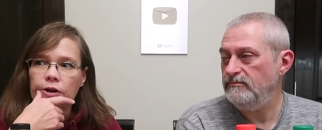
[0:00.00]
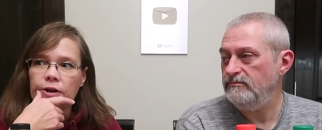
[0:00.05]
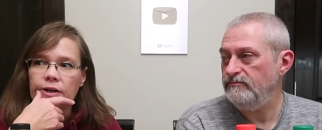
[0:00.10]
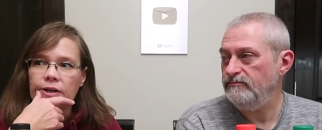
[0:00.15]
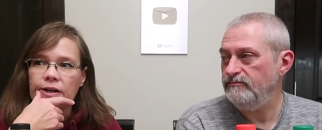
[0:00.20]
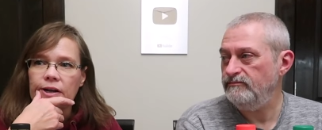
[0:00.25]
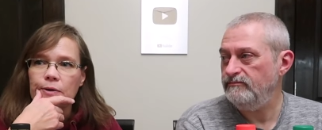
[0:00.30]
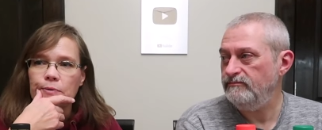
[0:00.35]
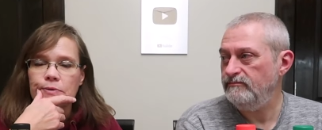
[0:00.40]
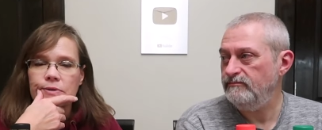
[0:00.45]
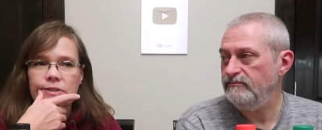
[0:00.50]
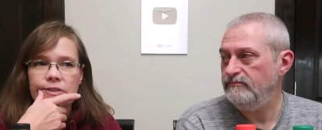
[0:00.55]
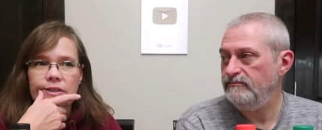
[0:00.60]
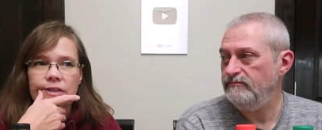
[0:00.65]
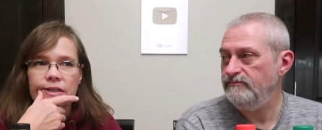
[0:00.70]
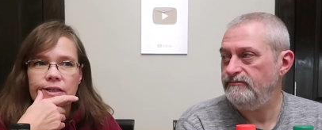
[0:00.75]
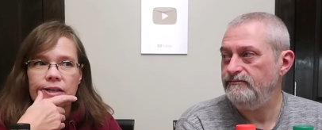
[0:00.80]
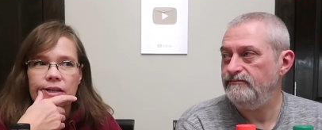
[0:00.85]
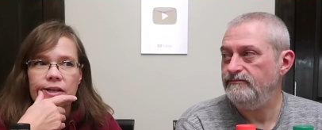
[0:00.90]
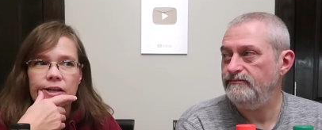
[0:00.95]
Speaker 1: And I was
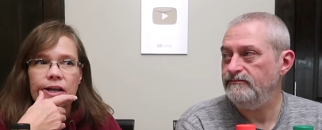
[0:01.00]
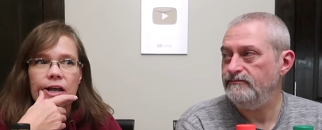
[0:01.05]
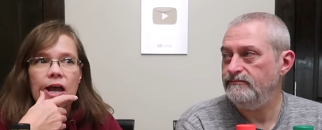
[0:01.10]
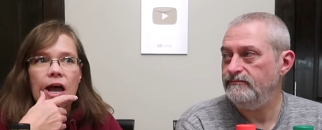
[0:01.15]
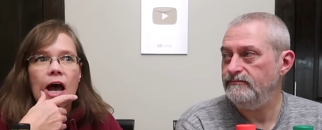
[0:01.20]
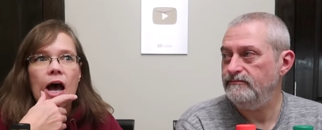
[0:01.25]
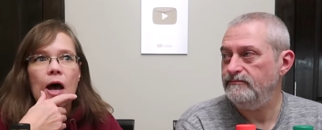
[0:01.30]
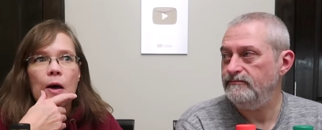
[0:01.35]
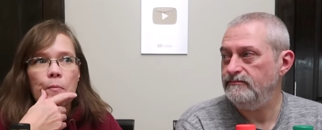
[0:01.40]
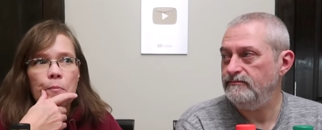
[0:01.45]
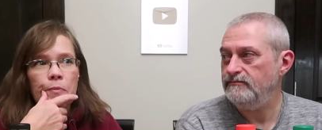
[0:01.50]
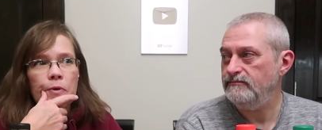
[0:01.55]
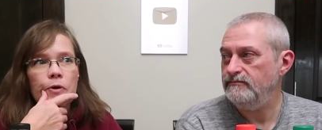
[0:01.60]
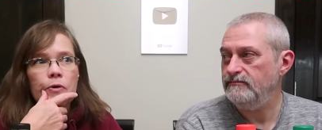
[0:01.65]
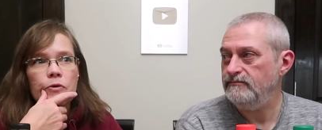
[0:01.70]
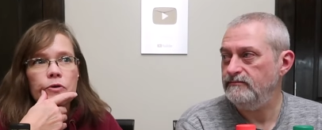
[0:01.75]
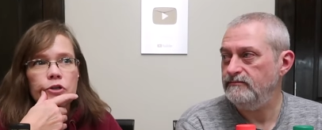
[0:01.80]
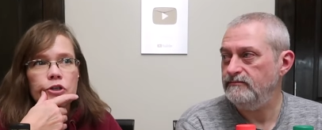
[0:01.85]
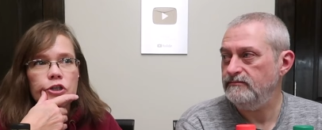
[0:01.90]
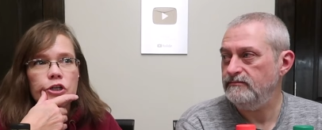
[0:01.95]
thinking a
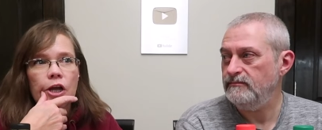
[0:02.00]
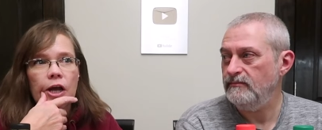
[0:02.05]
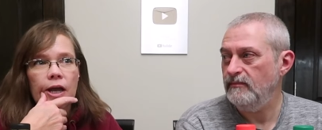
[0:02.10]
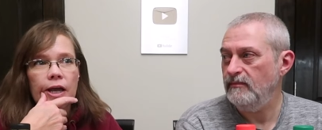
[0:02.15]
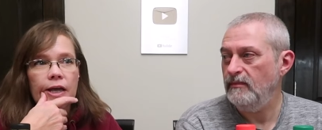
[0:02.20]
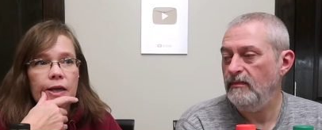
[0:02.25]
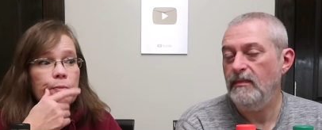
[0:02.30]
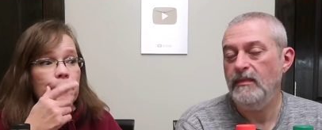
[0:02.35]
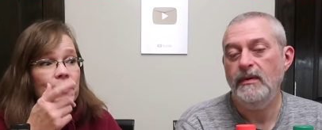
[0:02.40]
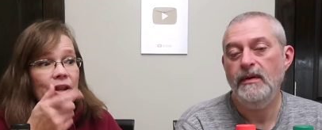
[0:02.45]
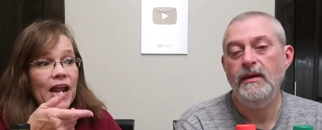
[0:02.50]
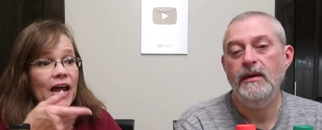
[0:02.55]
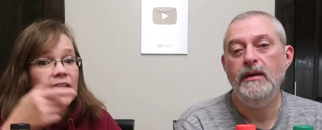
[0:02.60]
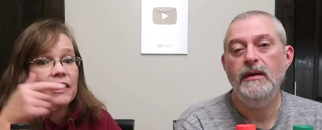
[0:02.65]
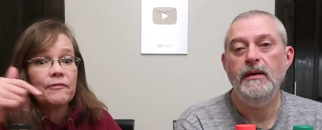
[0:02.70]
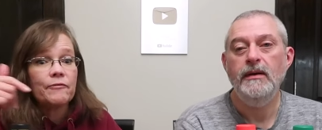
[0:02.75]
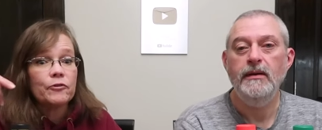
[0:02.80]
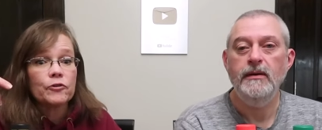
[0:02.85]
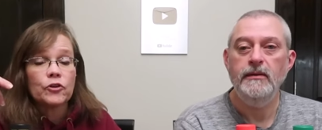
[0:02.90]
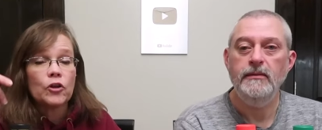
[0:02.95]
milkshake, but I
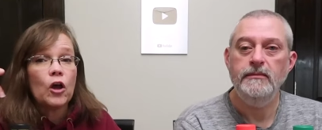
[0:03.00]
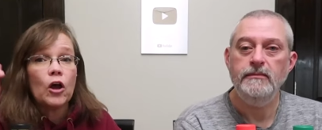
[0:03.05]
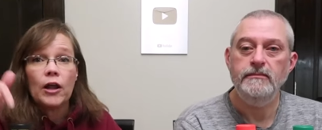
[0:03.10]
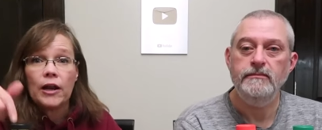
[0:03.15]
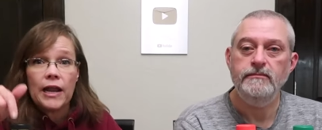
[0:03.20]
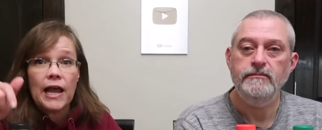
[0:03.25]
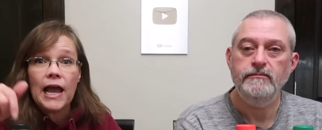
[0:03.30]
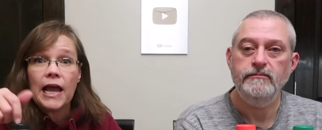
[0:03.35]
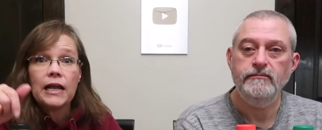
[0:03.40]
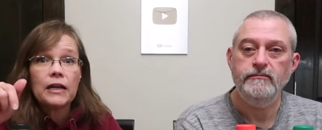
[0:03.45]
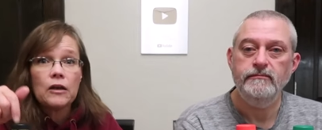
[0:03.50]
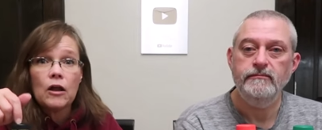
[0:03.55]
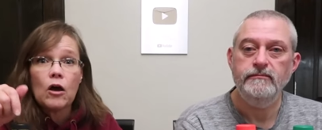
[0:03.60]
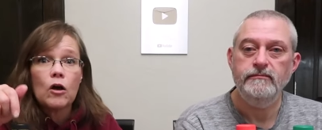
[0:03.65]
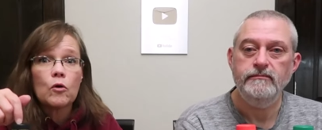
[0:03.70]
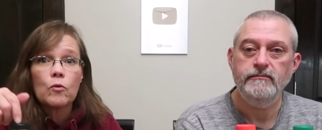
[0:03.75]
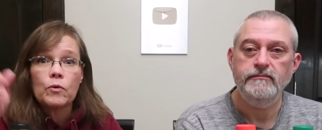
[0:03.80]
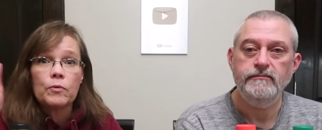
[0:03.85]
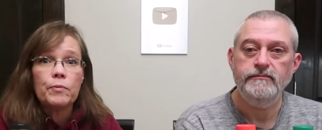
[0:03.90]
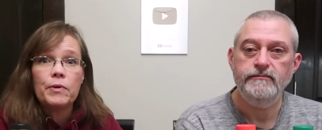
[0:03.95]
never thought eggnog
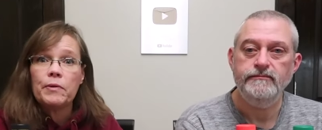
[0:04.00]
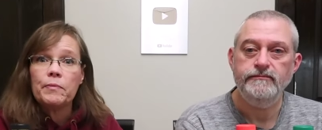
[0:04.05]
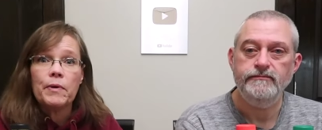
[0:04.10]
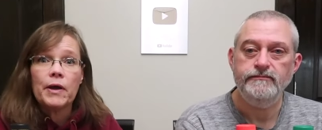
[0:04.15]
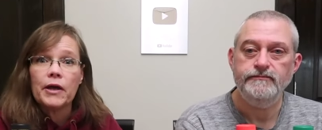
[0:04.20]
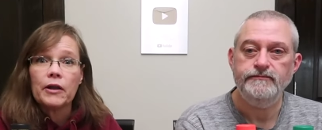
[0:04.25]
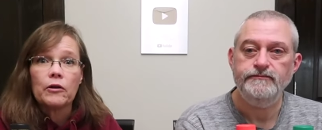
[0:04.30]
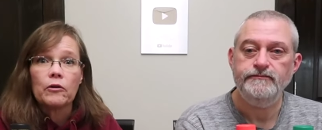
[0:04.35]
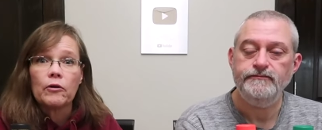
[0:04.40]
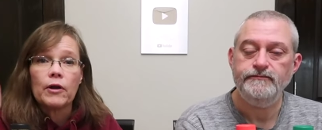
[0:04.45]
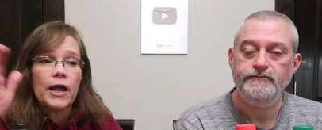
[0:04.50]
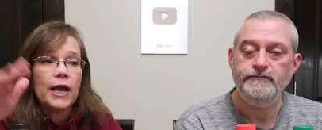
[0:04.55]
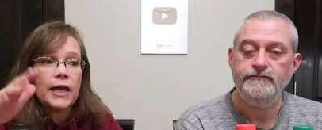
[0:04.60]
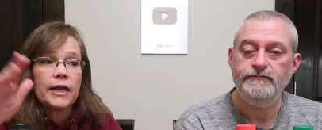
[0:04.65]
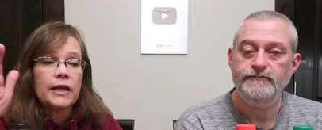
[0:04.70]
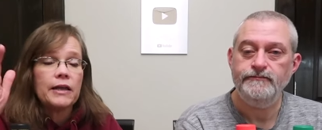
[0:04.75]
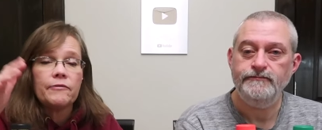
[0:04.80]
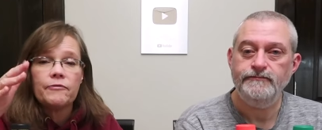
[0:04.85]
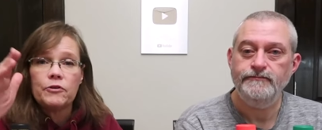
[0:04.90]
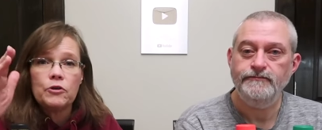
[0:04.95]
would be better. Egg,
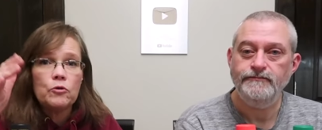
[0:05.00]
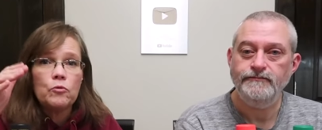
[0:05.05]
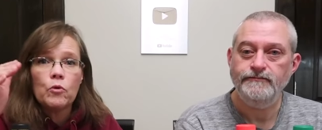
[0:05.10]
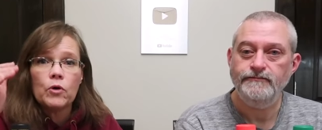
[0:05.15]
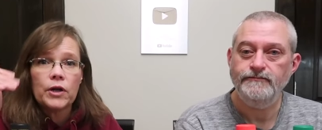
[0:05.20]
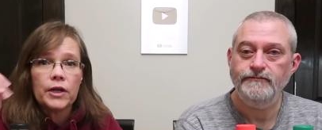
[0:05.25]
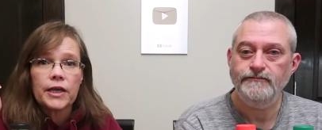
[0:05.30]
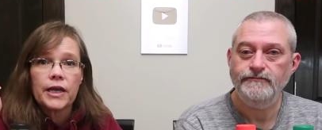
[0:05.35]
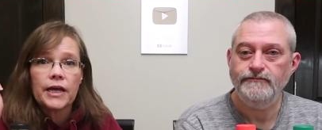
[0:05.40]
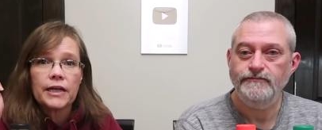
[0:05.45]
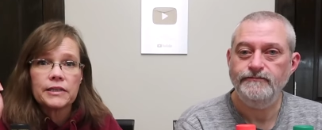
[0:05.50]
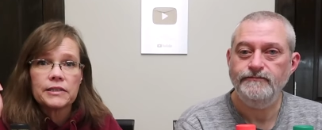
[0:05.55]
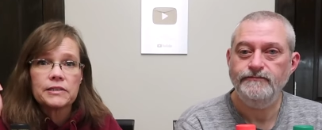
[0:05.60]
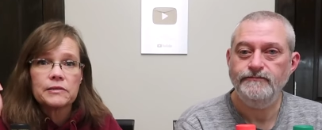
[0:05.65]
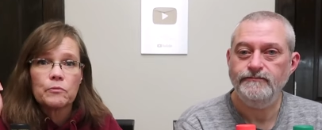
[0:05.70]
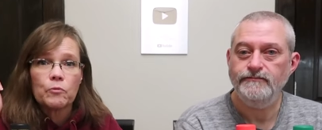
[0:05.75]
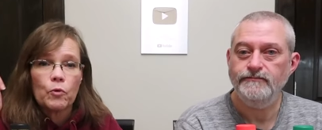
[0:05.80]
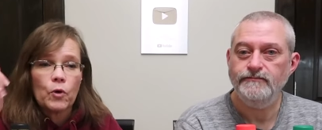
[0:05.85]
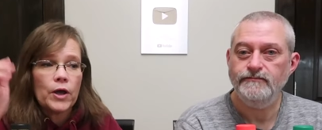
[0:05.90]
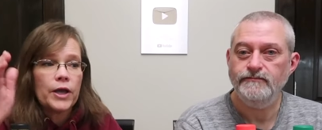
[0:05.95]
if you want to gain
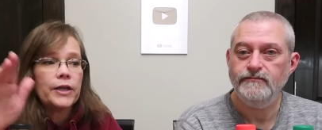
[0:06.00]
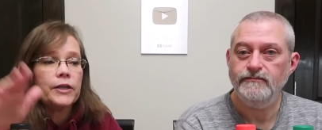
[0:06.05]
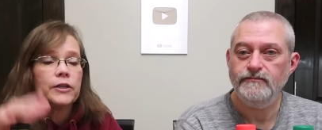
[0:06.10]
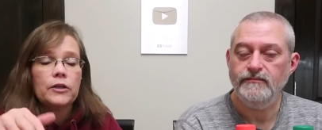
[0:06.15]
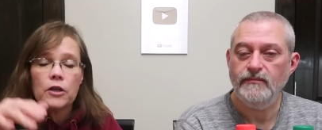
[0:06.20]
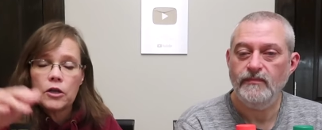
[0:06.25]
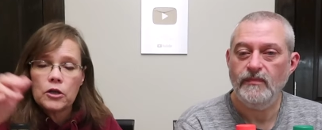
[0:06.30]
some weight,